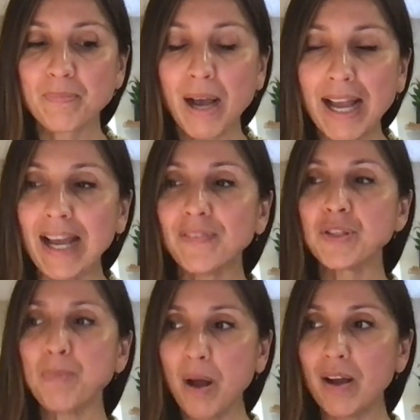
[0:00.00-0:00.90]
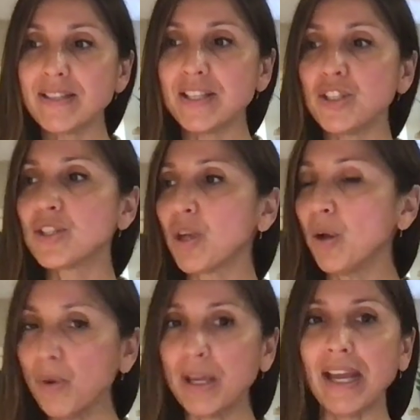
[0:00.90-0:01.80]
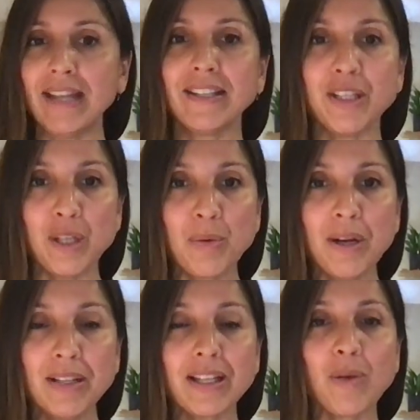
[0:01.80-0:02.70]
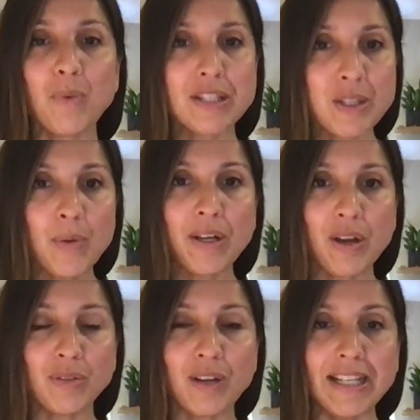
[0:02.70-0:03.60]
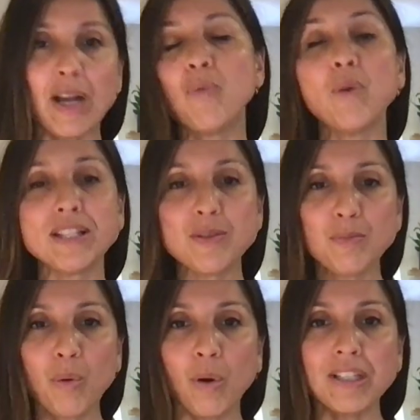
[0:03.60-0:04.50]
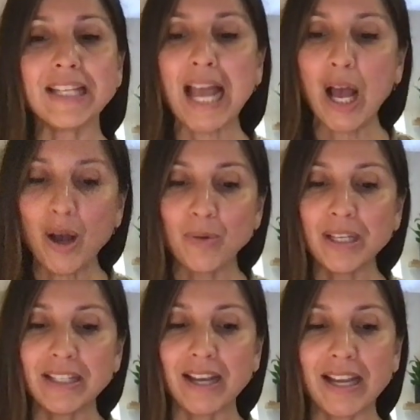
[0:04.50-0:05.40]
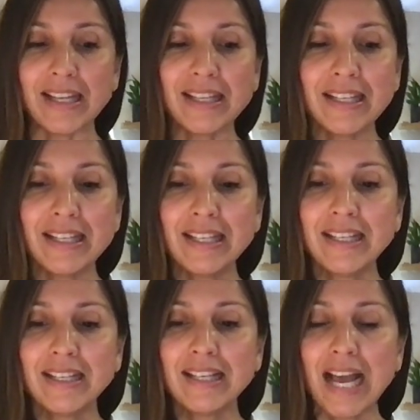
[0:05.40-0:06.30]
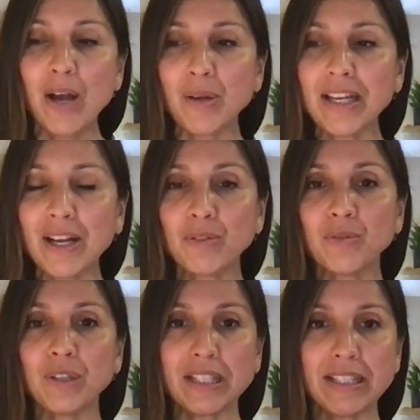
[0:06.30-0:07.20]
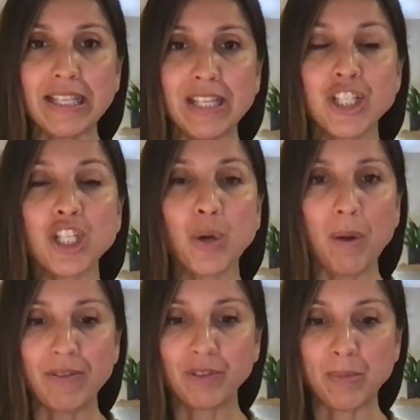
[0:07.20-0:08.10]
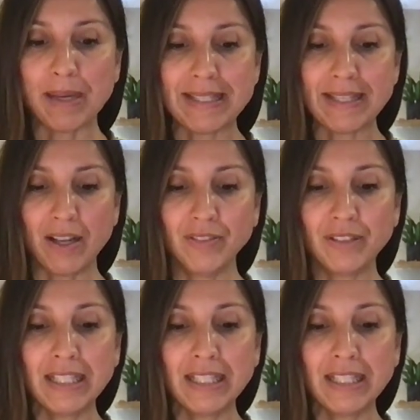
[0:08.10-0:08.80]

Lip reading: I have to pause and just go, okay, you know what? Like, what's going on right now? What's important? How can I really show up for myself?